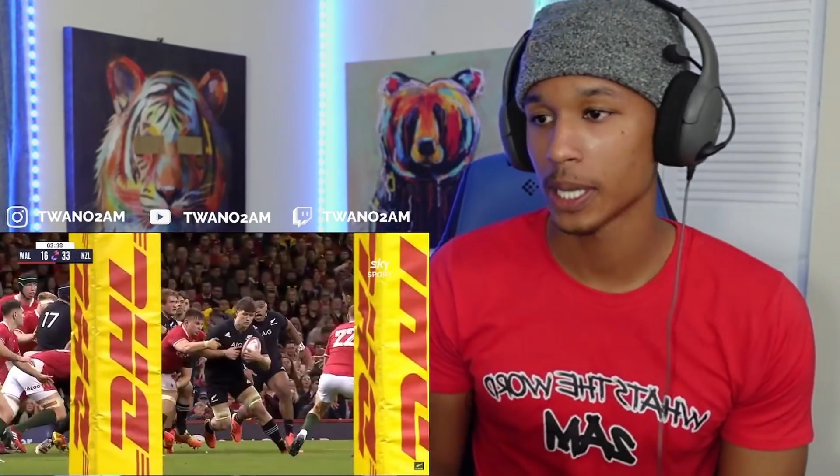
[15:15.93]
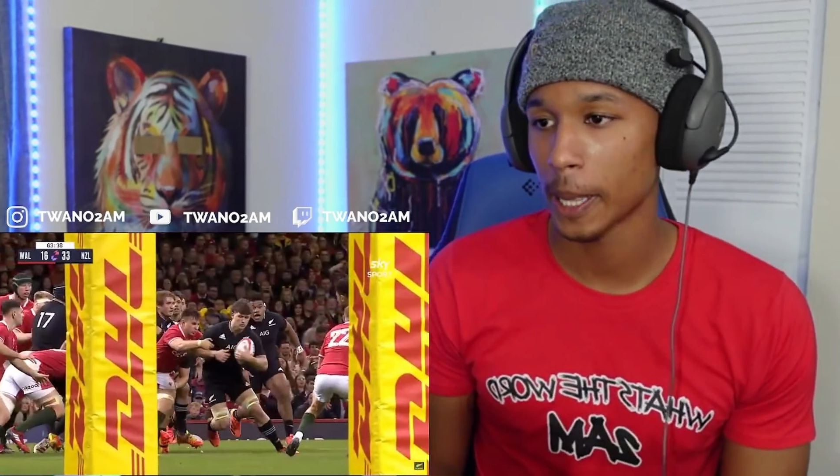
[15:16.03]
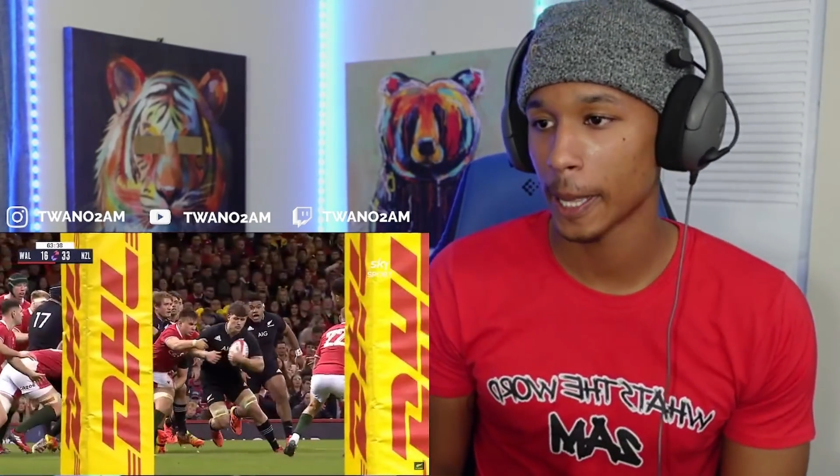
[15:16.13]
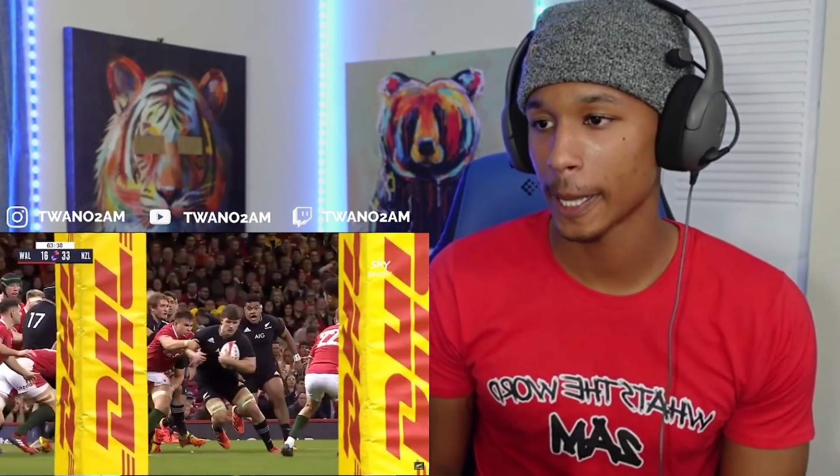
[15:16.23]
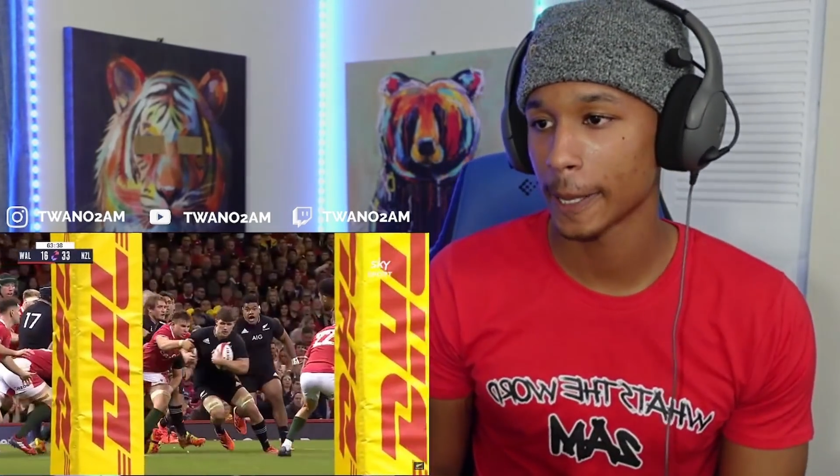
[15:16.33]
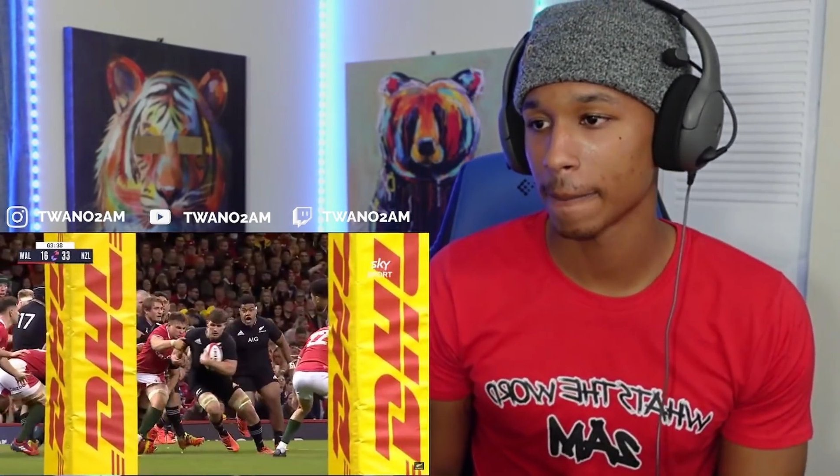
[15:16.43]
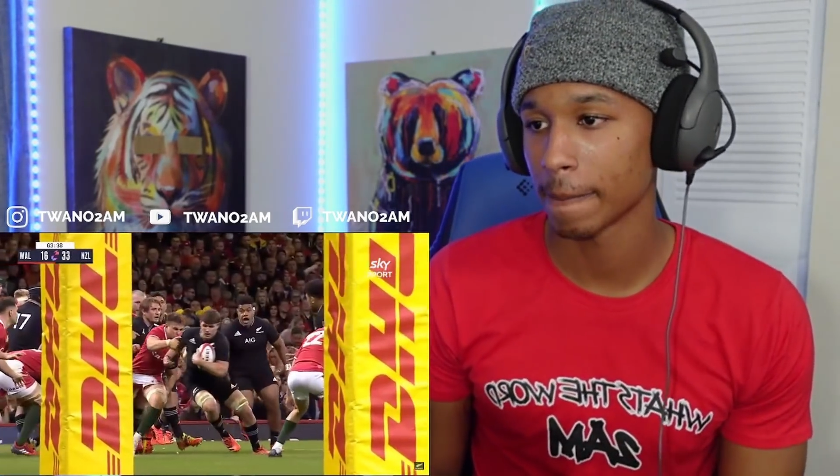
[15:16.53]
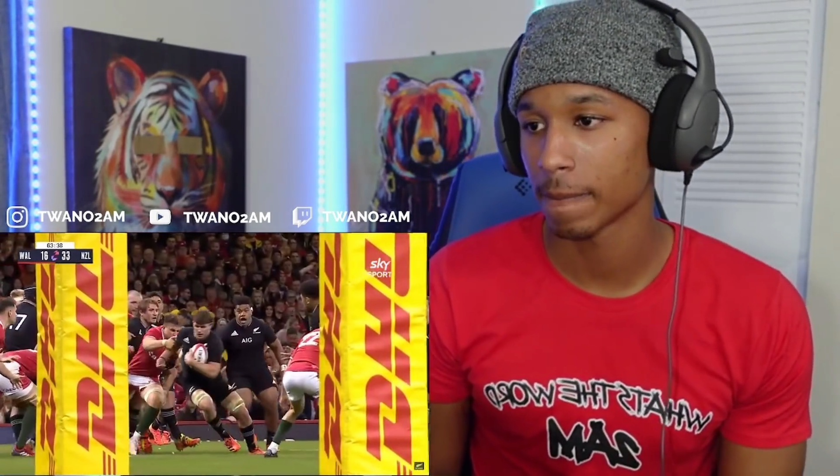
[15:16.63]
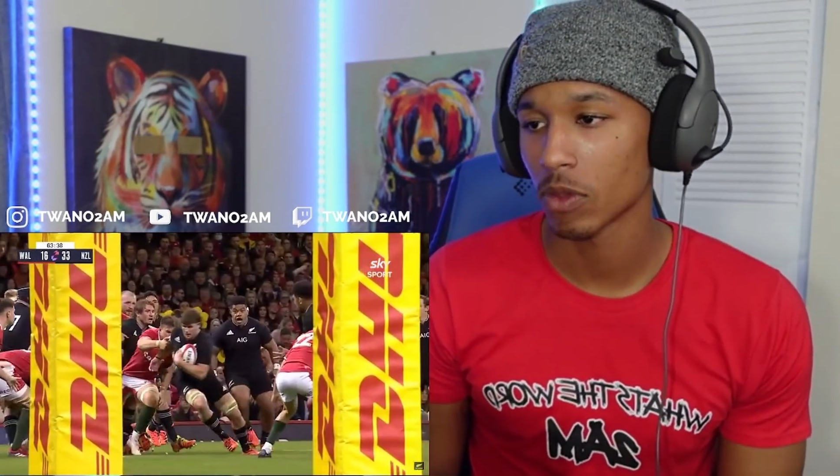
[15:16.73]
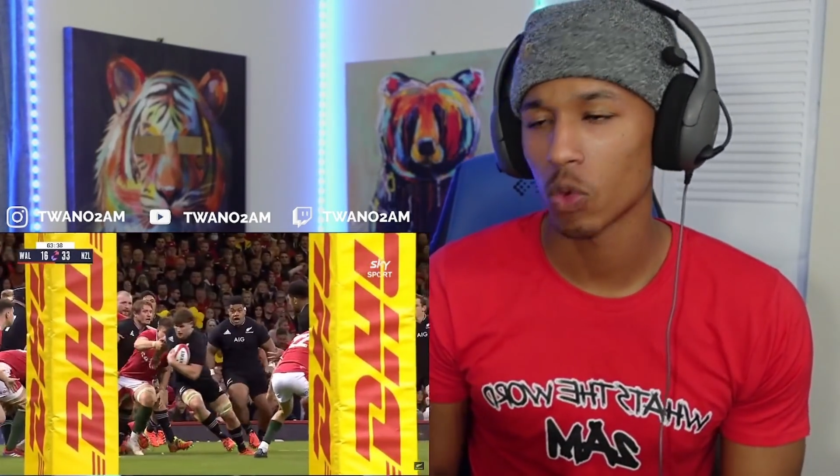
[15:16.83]
Bro.
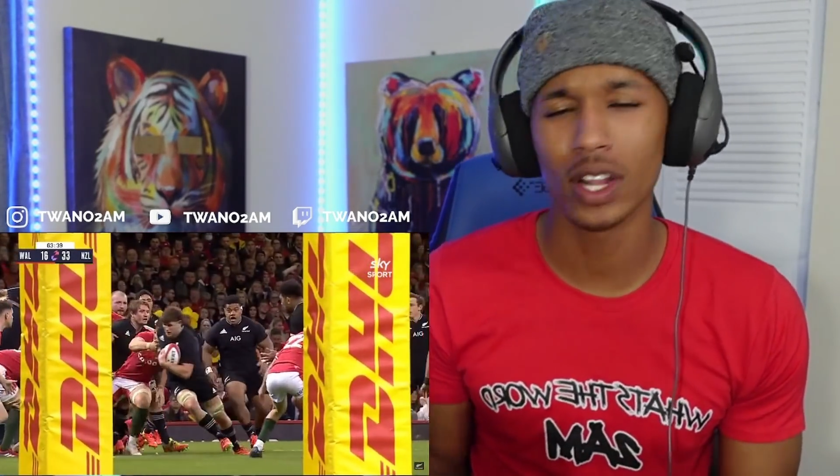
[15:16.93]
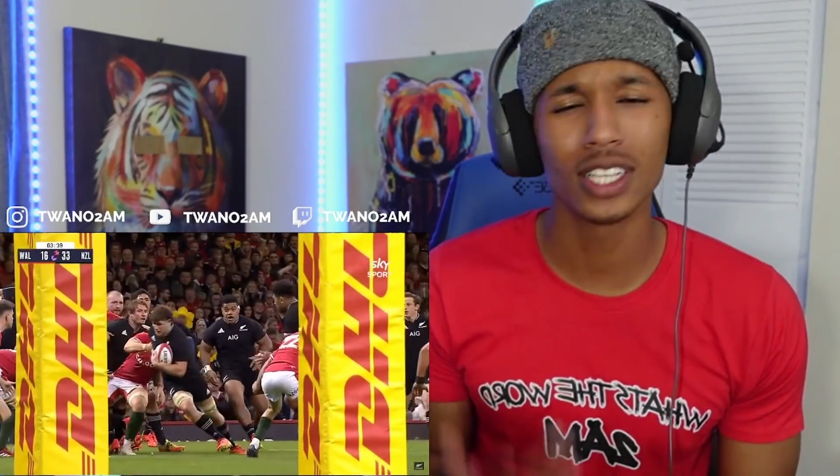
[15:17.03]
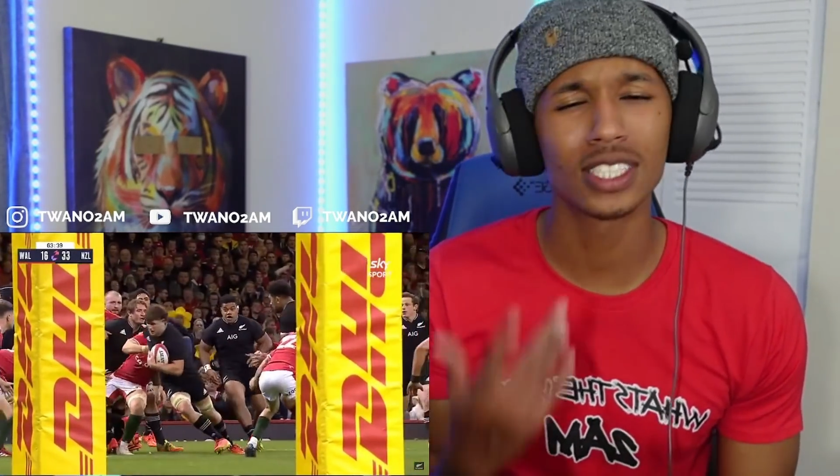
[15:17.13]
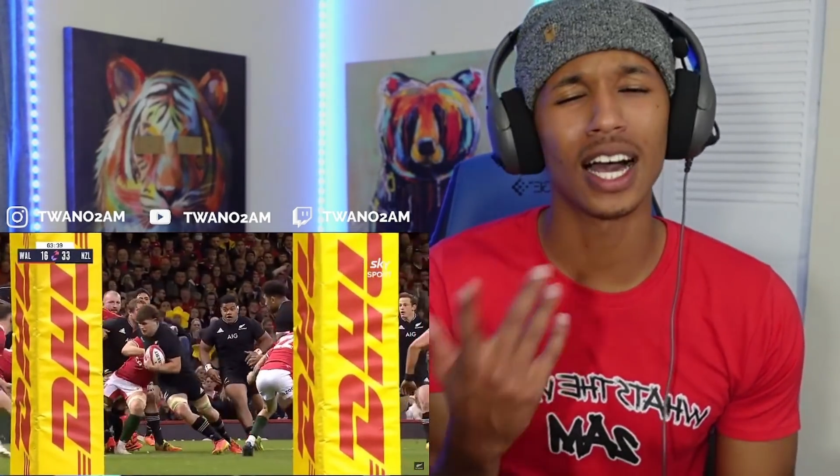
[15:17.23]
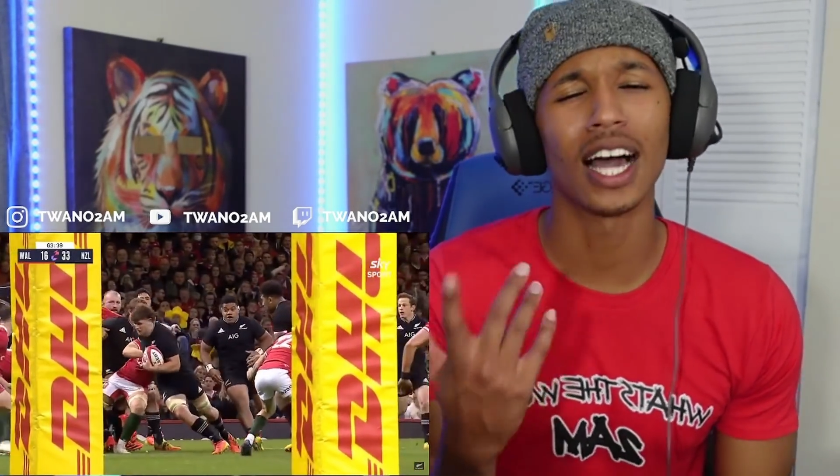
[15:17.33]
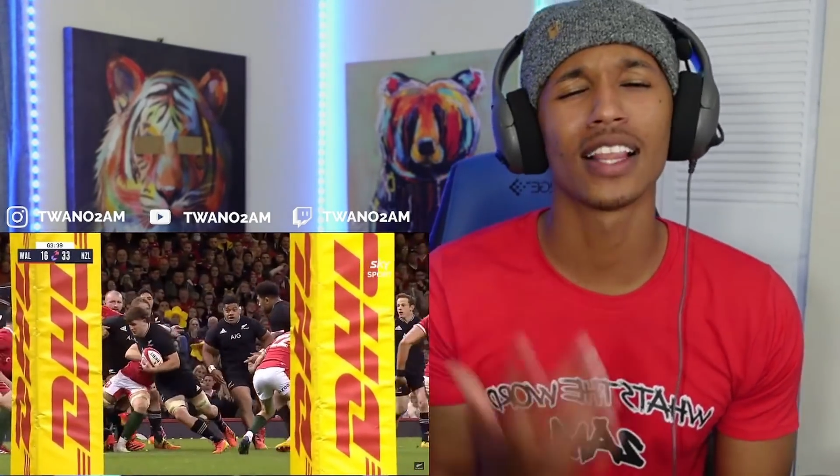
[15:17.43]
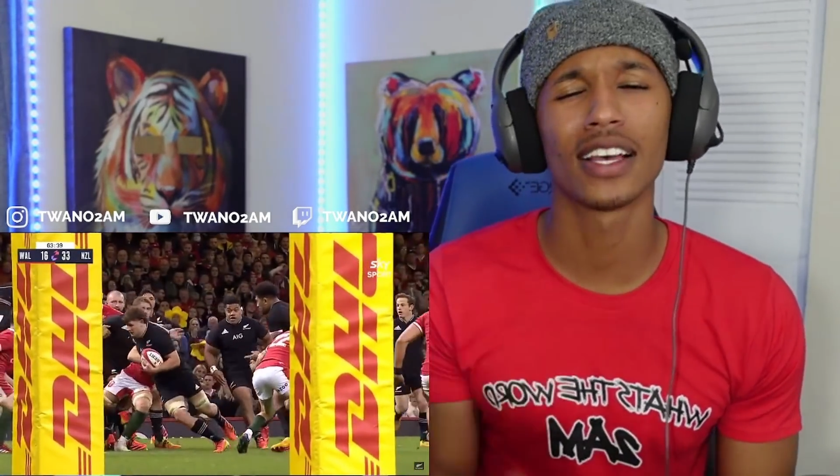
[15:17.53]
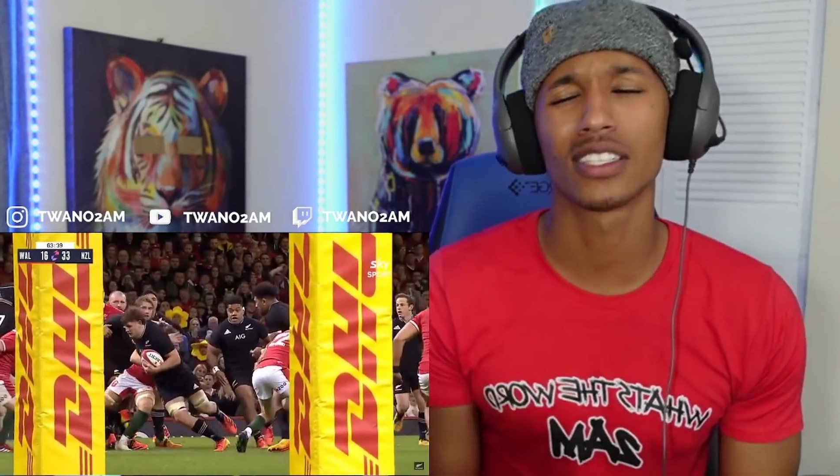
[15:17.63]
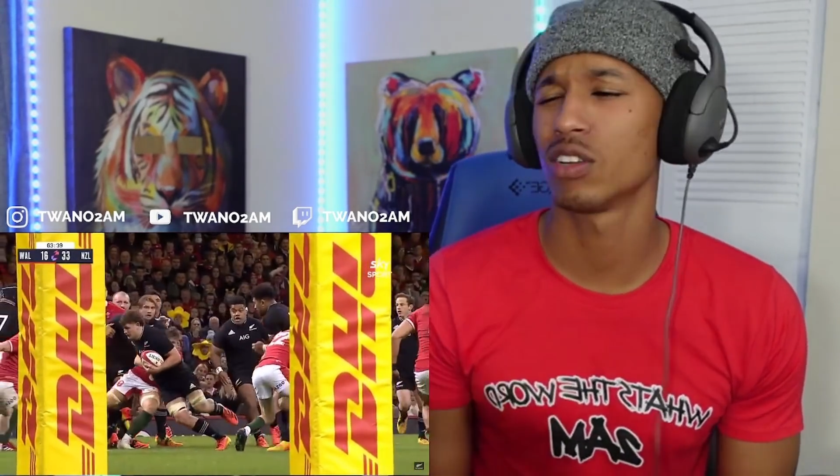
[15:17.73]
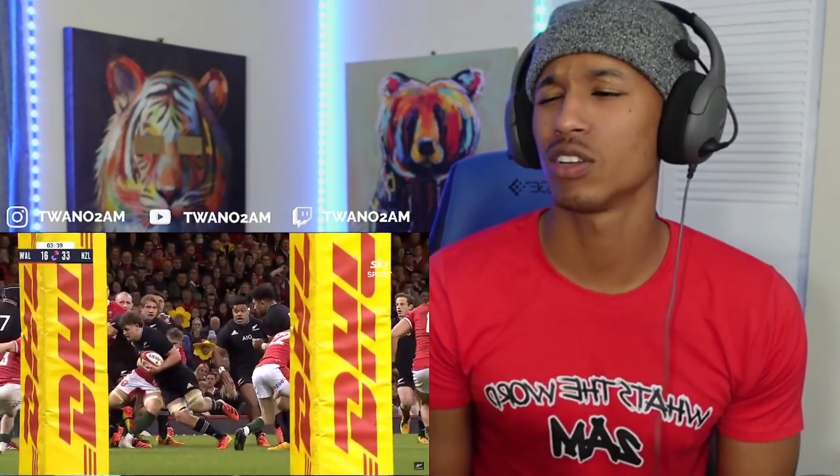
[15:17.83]
Papali'i. Well, these the highlights
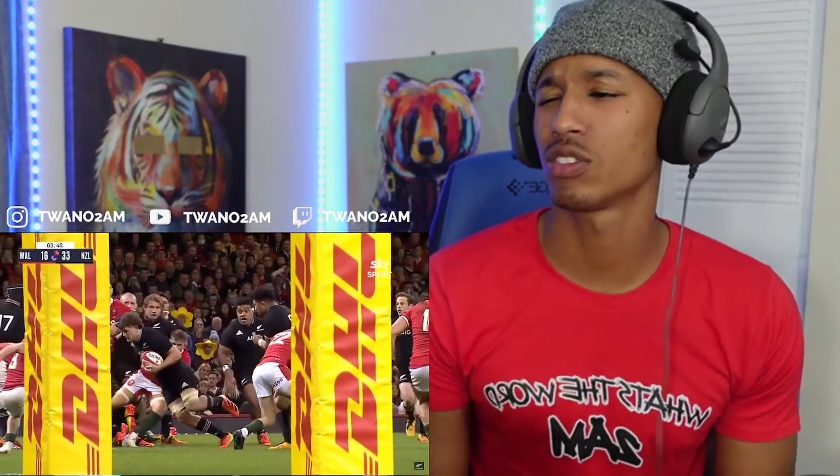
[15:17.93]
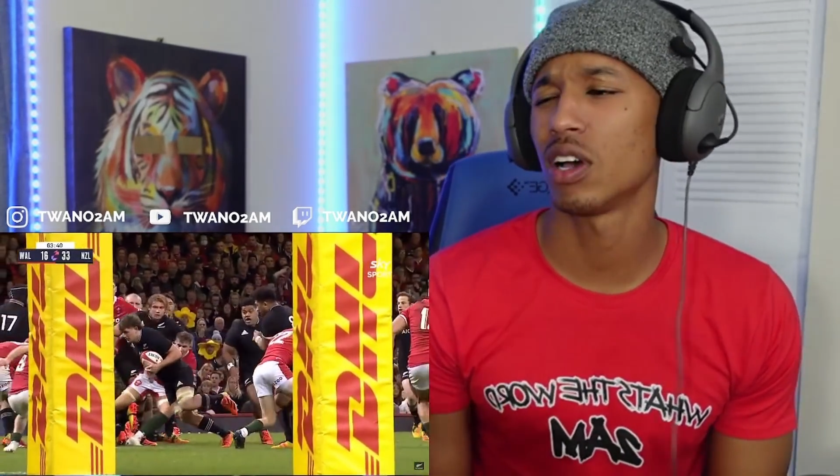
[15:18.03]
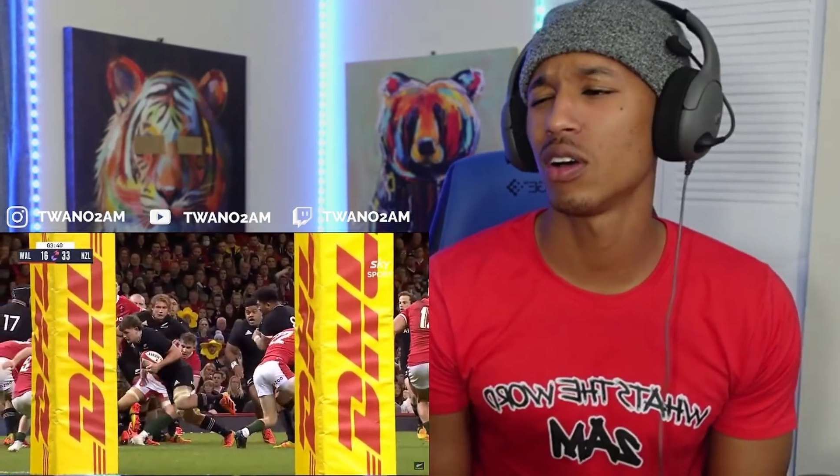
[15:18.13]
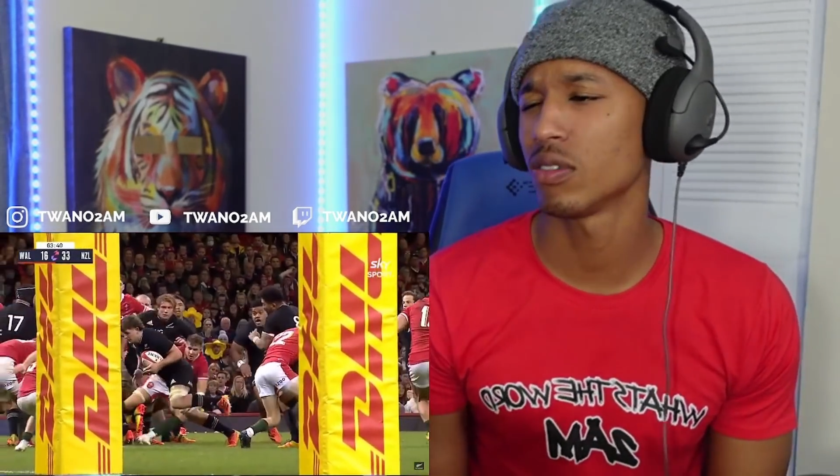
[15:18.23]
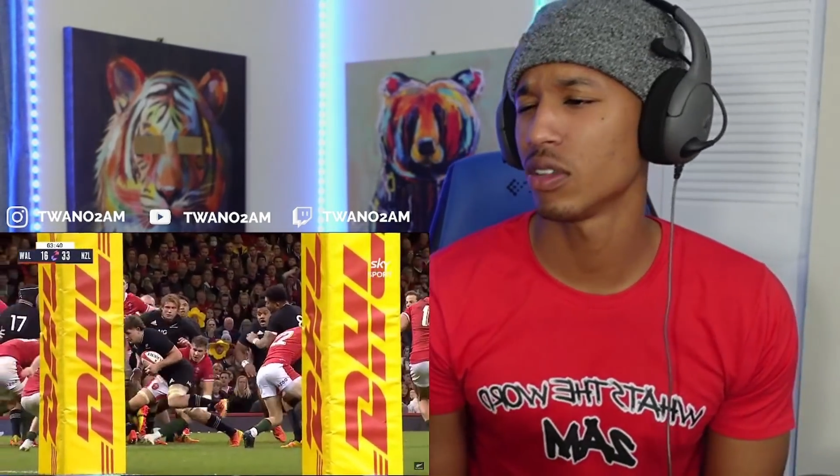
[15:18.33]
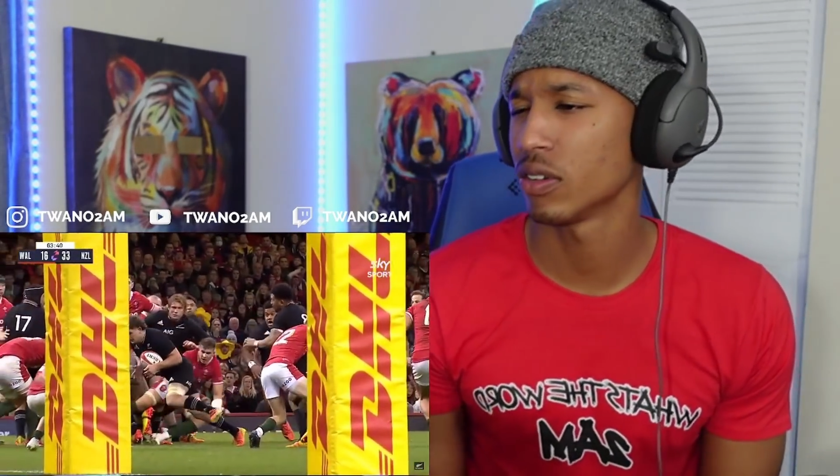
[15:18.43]
though, so I don't know.